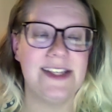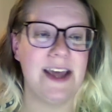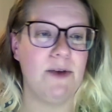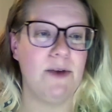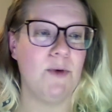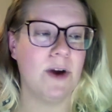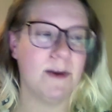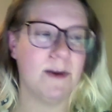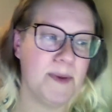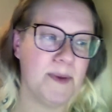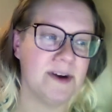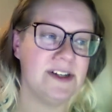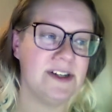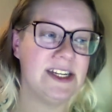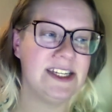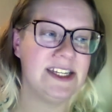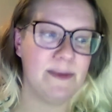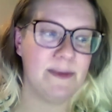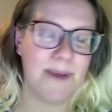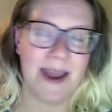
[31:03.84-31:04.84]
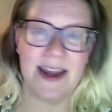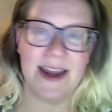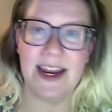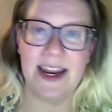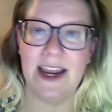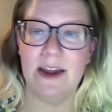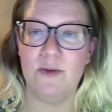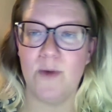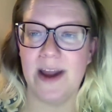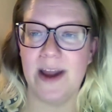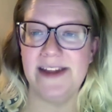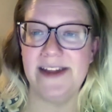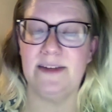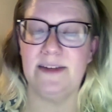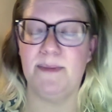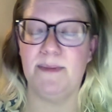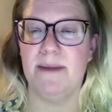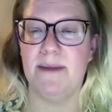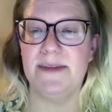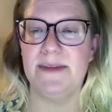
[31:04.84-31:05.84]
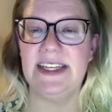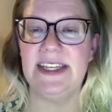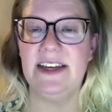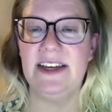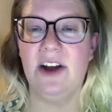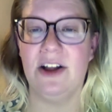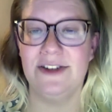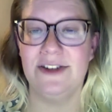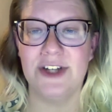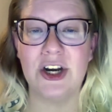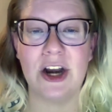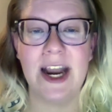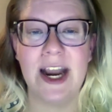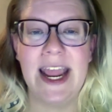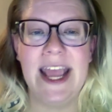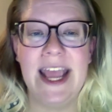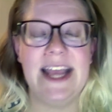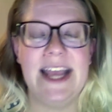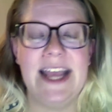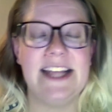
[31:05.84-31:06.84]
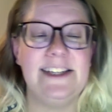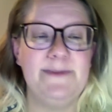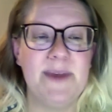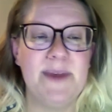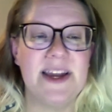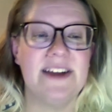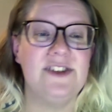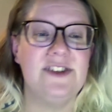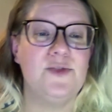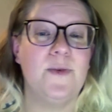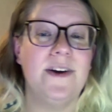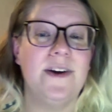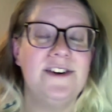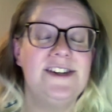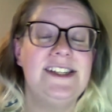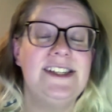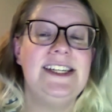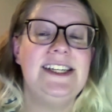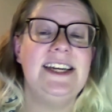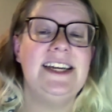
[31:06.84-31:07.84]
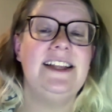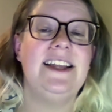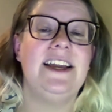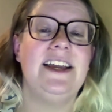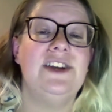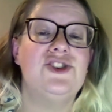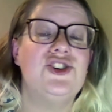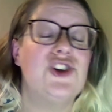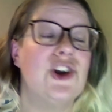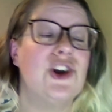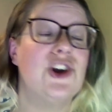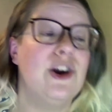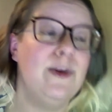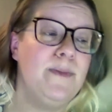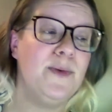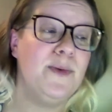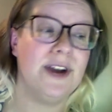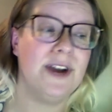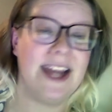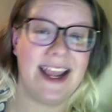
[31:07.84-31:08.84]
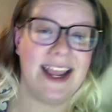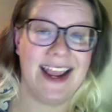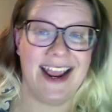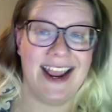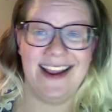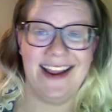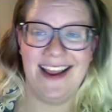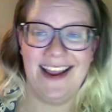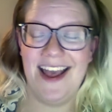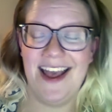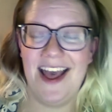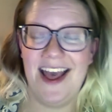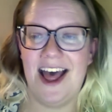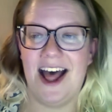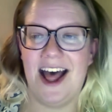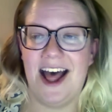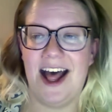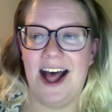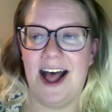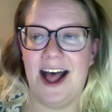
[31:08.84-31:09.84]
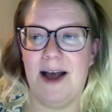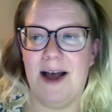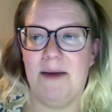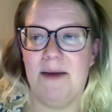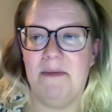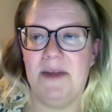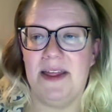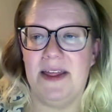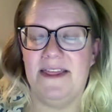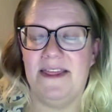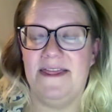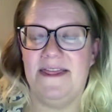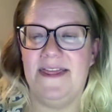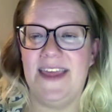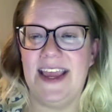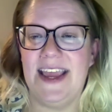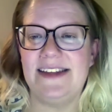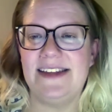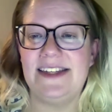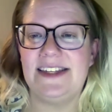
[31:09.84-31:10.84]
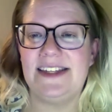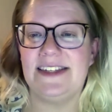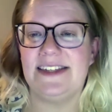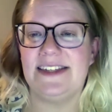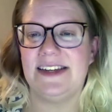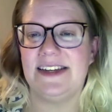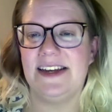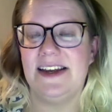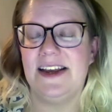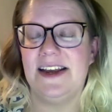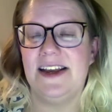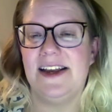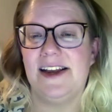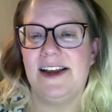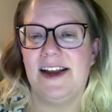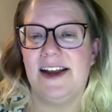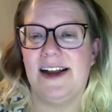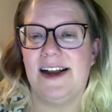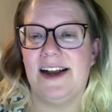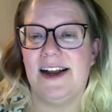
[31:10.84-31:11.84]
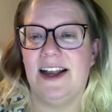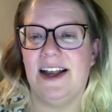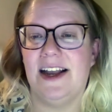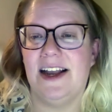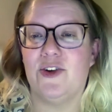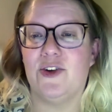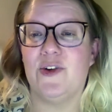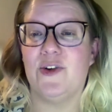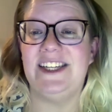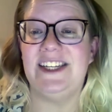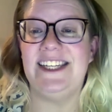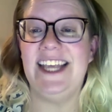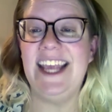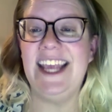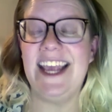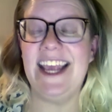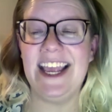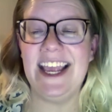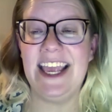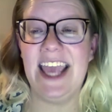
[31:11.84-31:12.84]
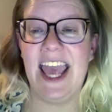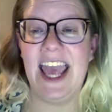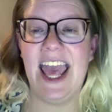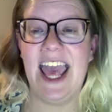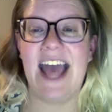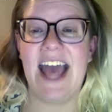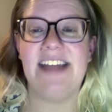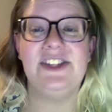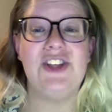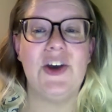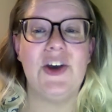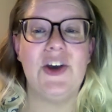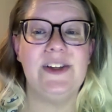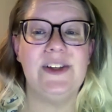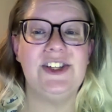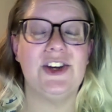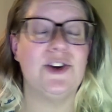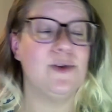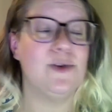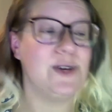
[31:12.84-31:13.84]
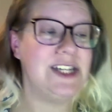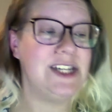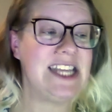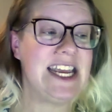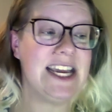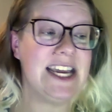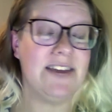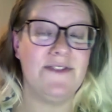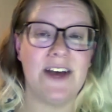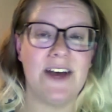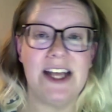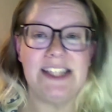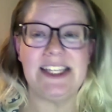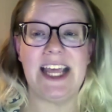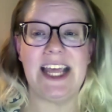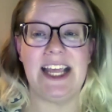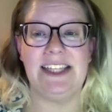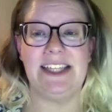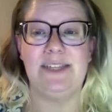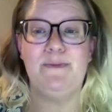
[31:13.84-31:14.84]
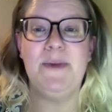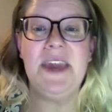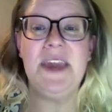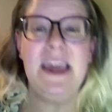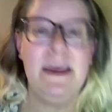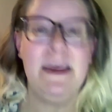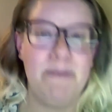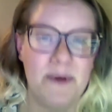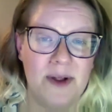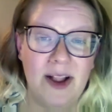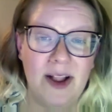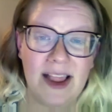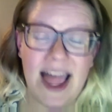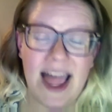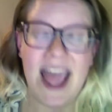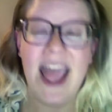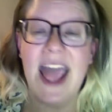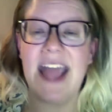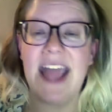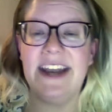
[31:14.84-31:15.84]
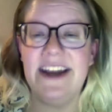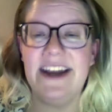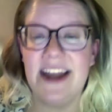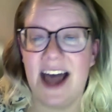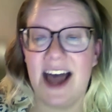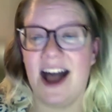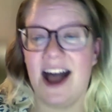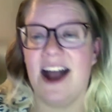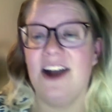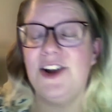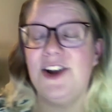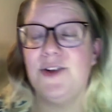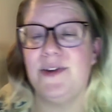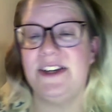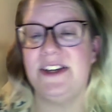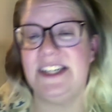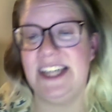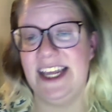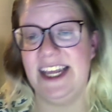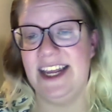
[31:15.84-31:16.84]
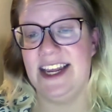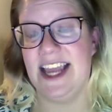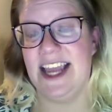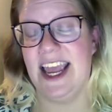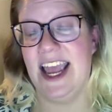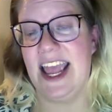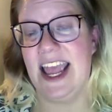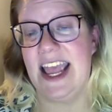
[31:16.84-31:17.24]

that we're participating in white supremacy culture. It's because we're still interpreting this critique as though it's a critique of us as people and not a critique